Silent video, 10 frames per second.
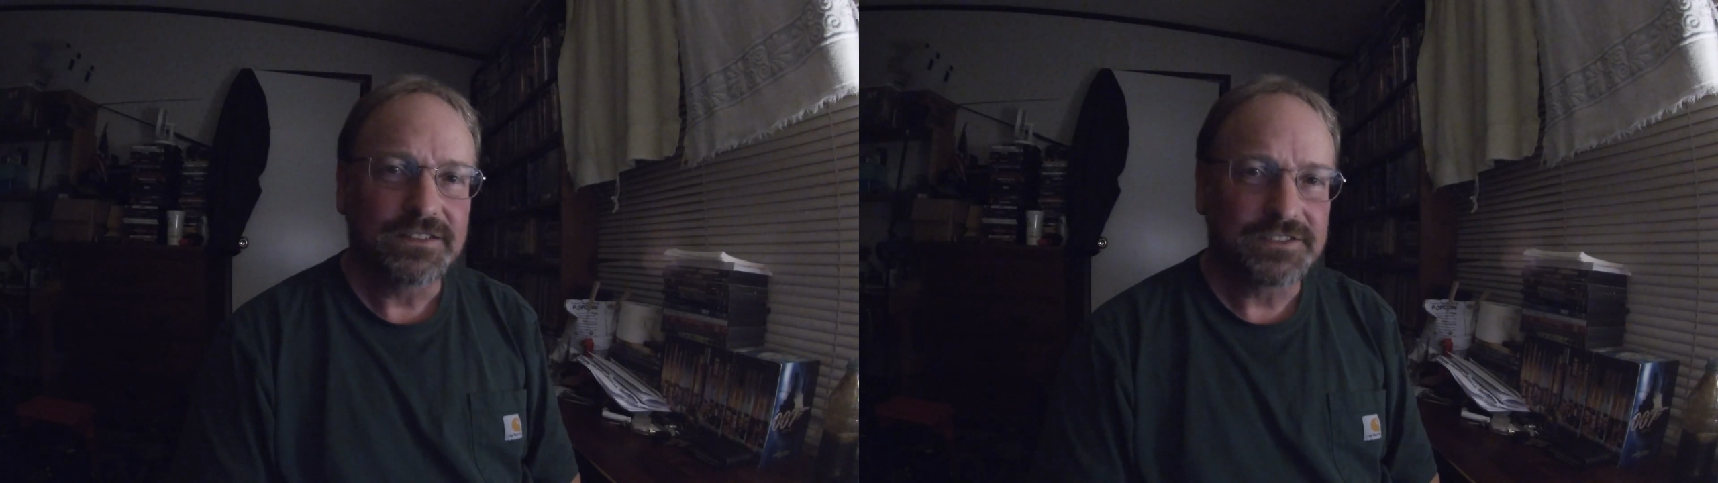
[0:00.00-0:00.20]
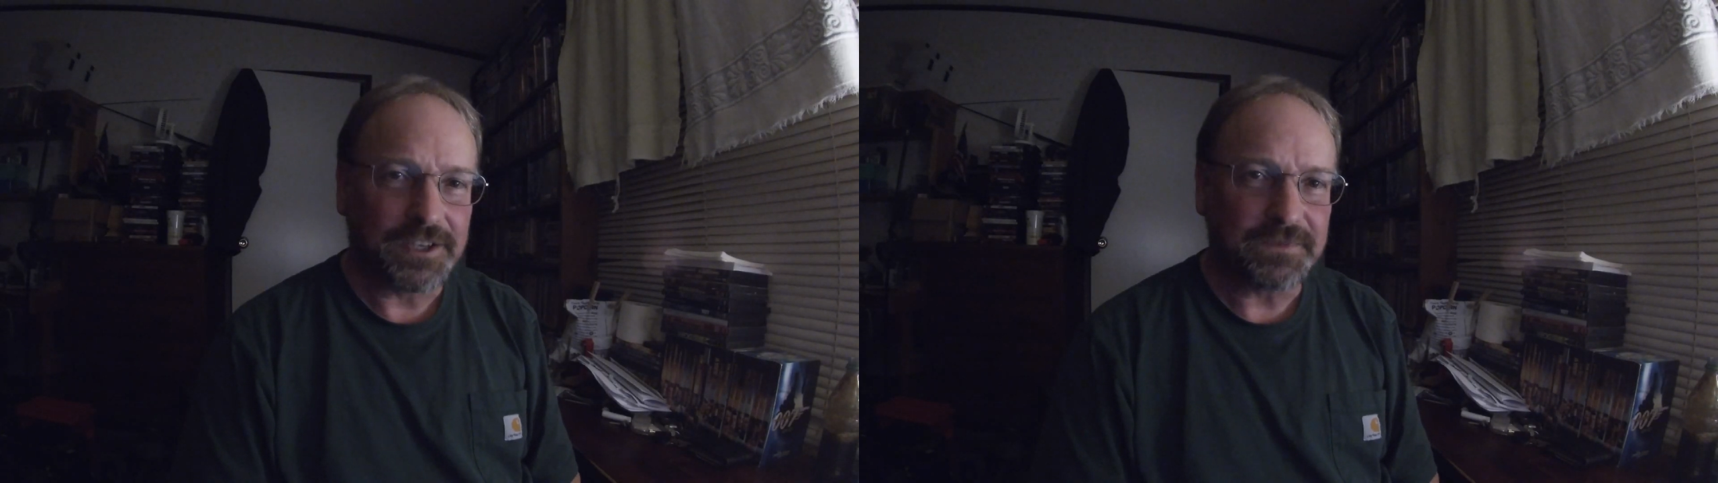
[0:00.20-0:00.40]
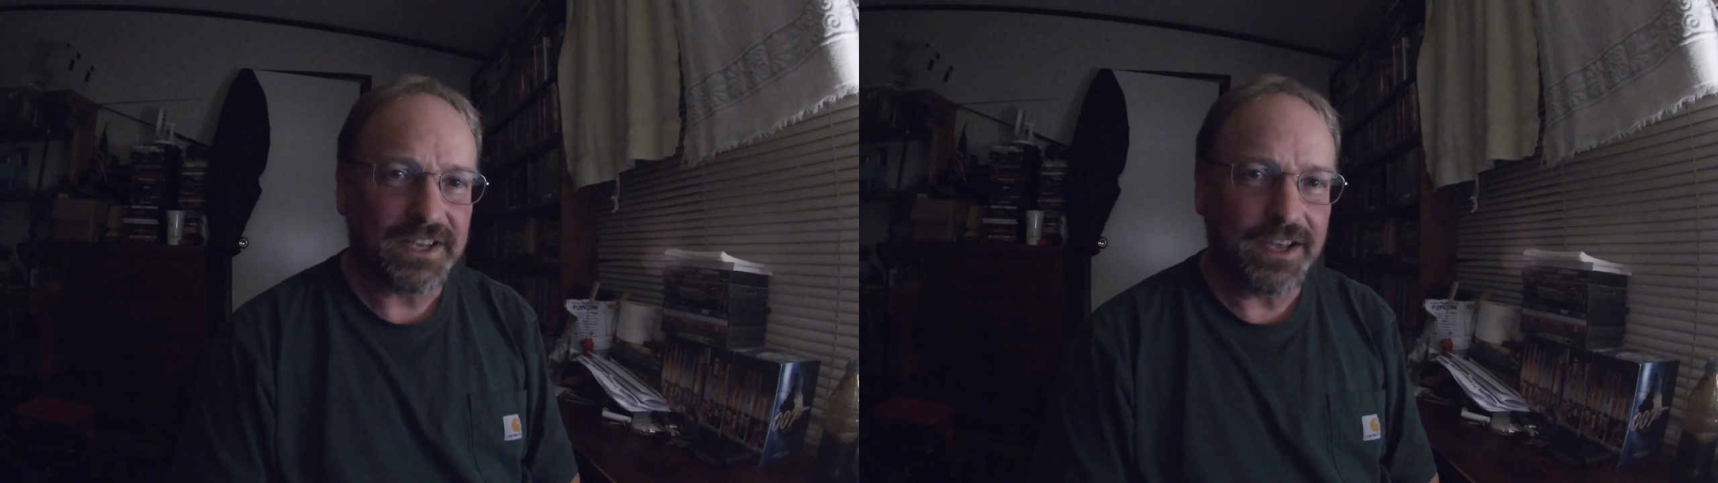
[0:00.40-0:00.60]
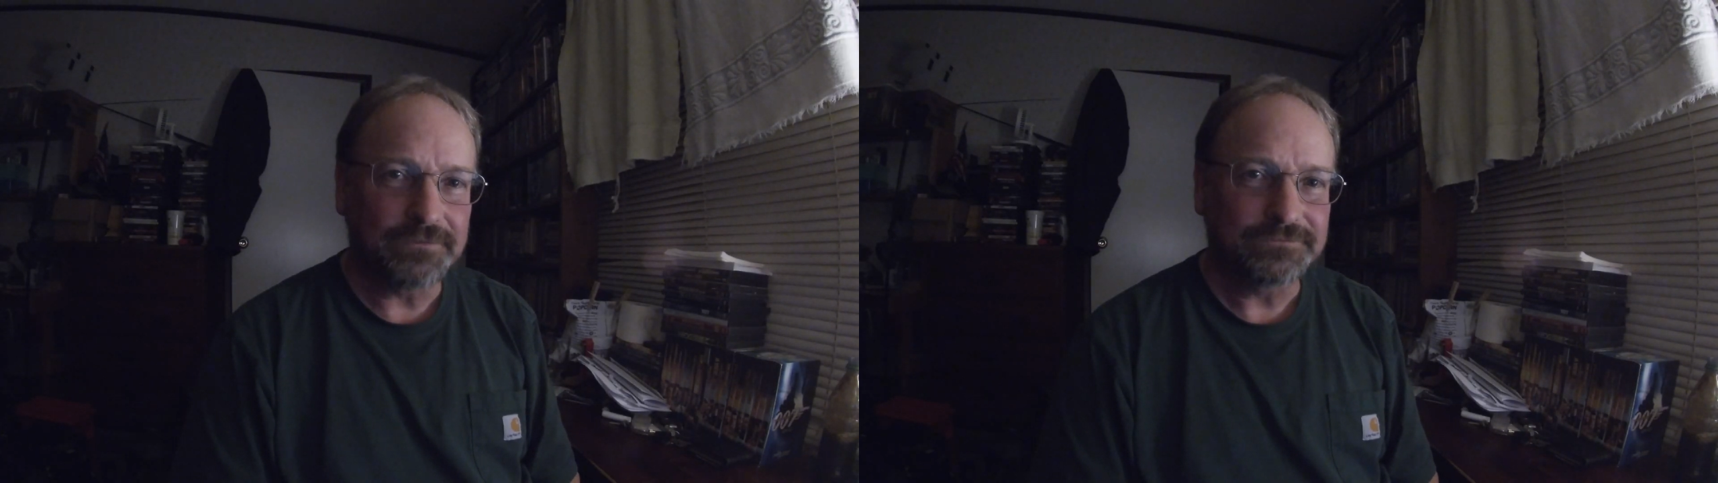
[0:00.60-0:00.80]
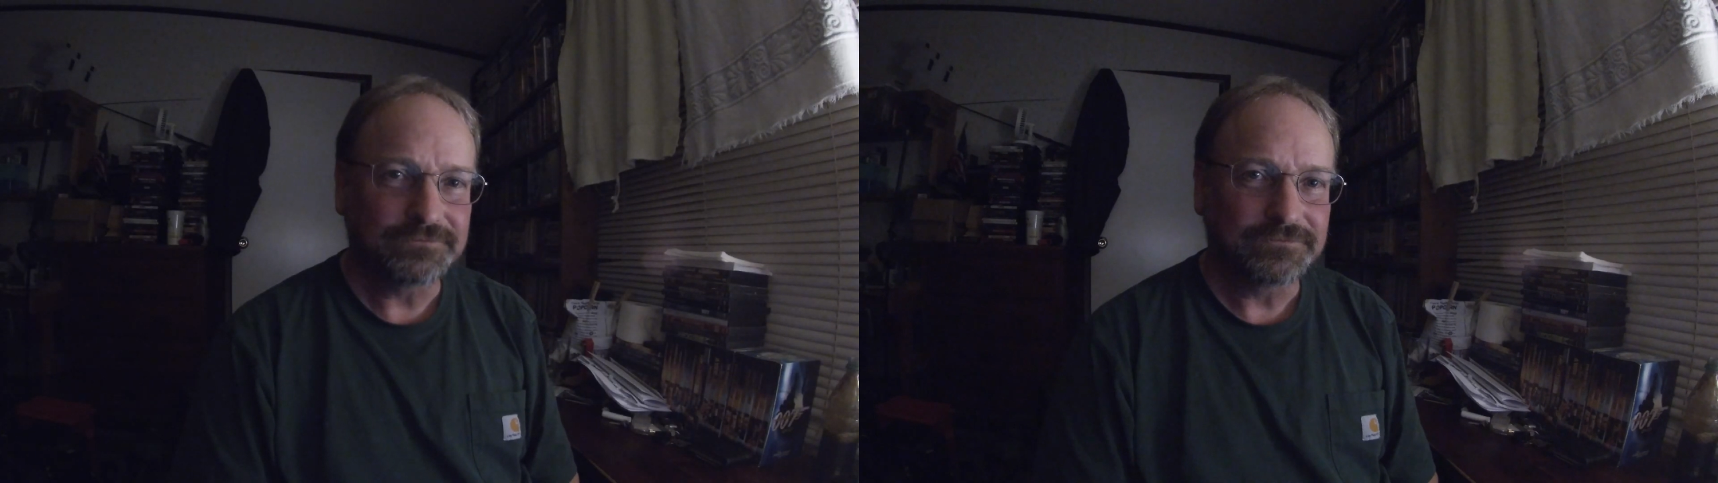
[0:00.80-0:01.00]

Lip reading: sometime